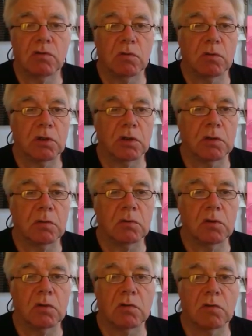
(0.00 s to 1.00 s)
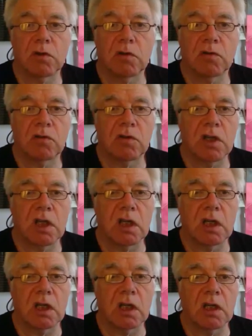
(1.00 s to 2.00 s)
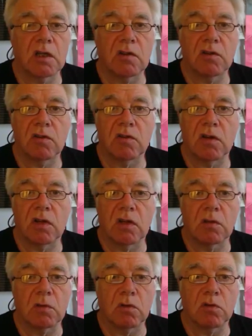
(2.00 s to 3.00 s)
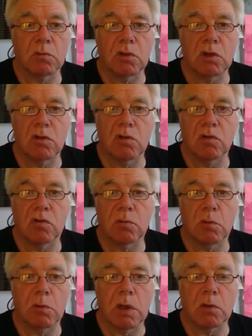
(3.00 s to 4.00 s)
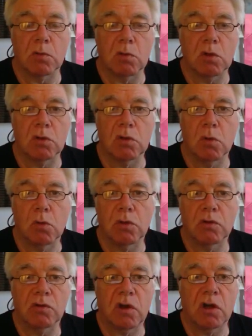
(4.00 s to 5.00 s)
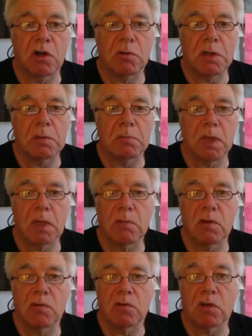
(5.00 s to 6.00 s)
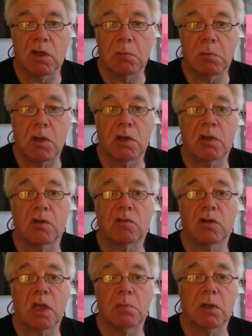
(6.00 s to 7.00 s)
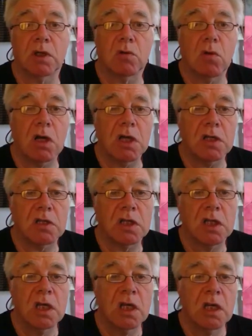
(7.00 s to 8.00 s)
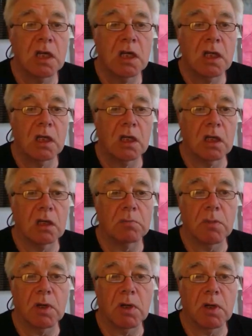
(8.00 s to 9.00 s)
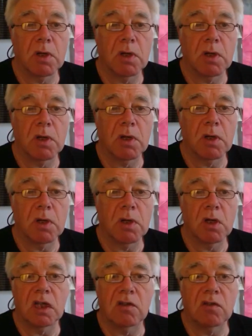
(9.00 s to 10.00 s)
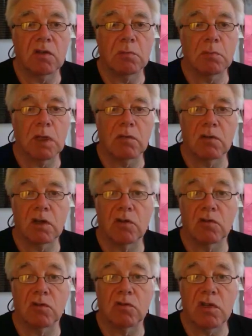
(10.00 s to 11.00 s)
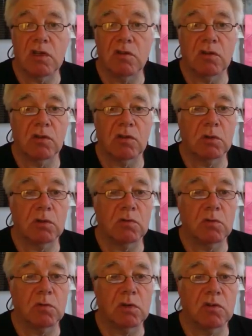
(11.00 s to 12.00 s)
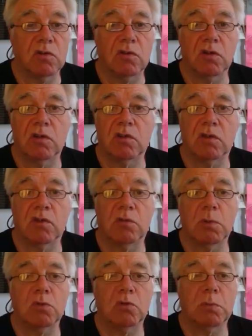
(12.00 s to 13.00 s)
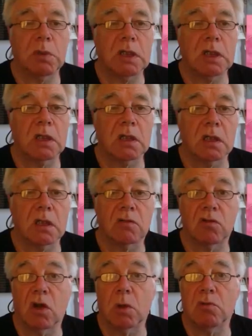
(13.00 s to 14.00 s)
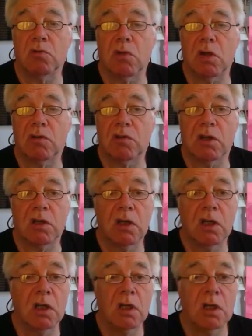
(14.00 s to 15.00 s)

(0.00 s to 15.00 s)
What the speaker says: for you? Well, the first thing is I've got some news from around the world. Norton's hiring. BMF are telling bikers to keep it quiet. Bajaj, the Indian manufacturer, teasing us with a 400cc sports bike. Times writer